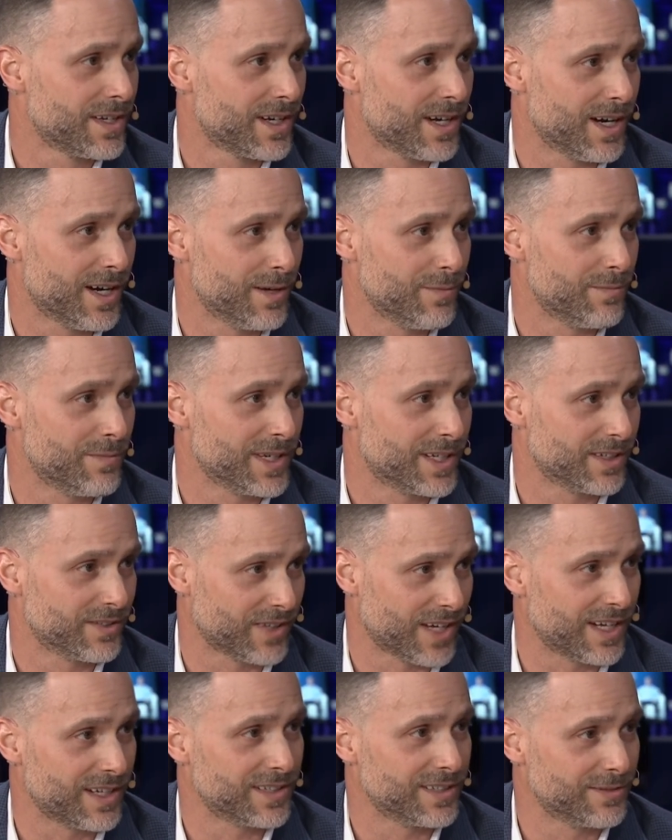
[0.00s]
um, because
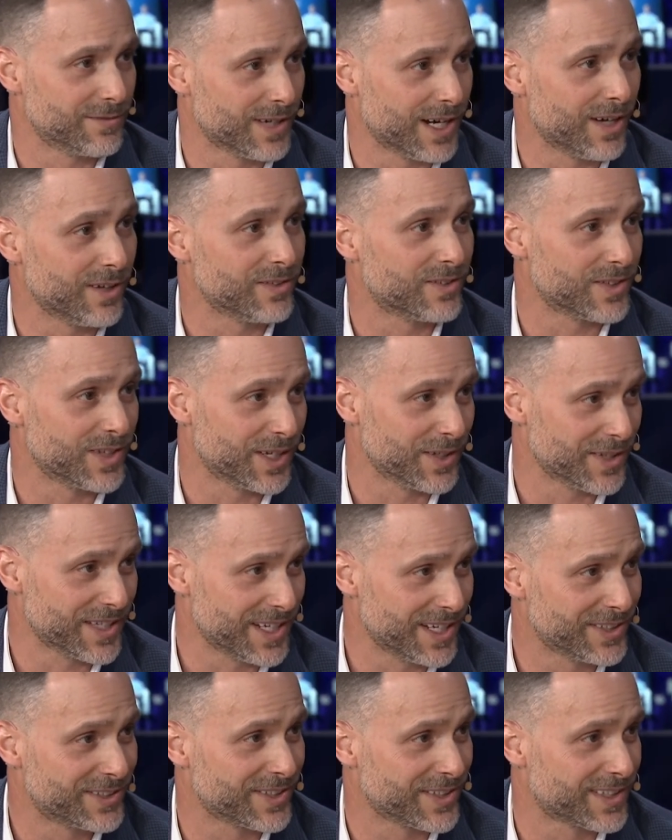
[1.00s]
that involves you know, the
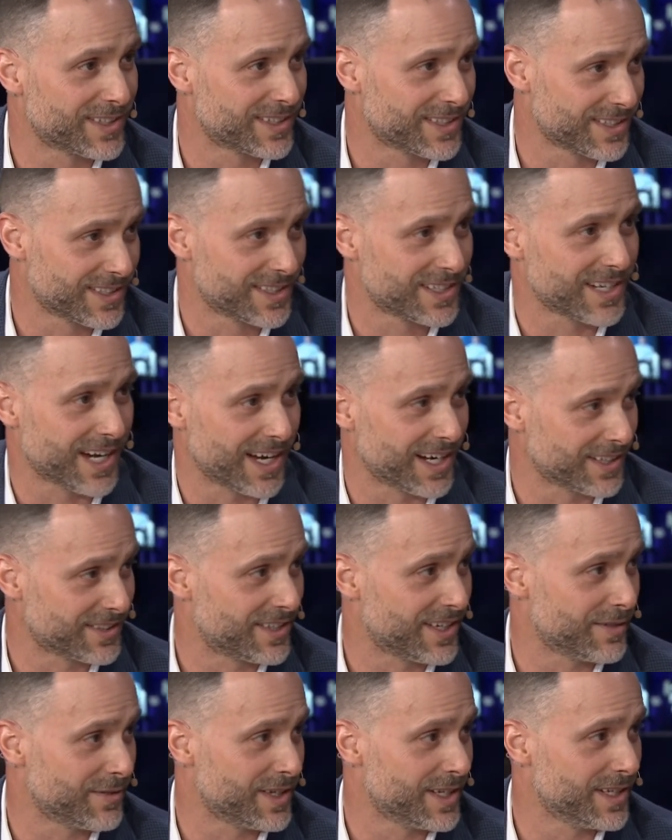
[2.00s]

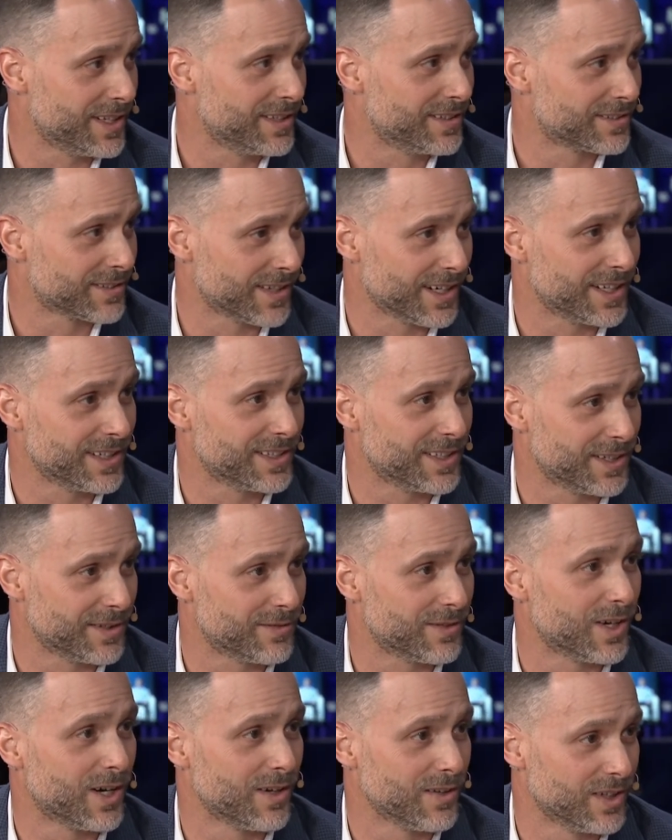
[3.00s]
interconnectivity, right,
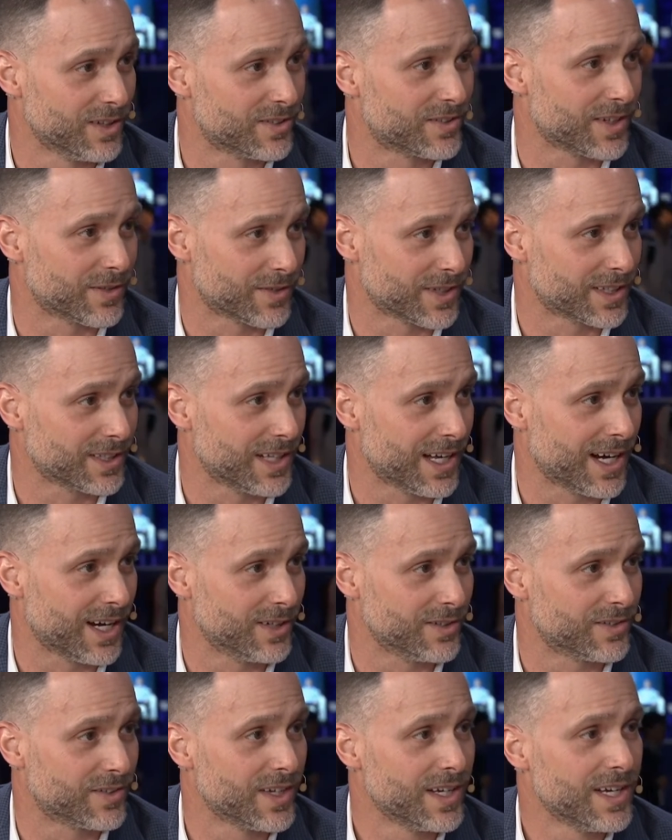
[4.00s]
of all those different
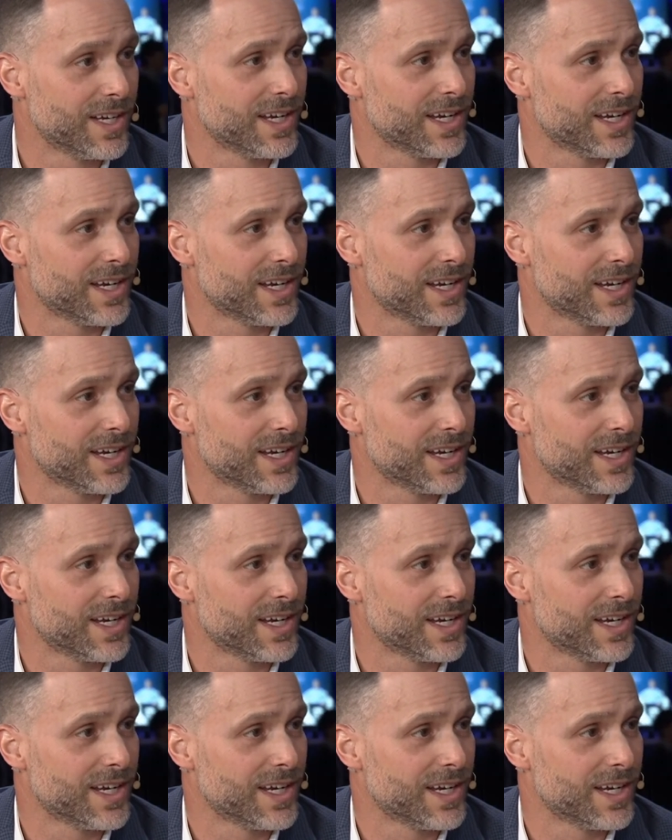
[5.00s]
clouds,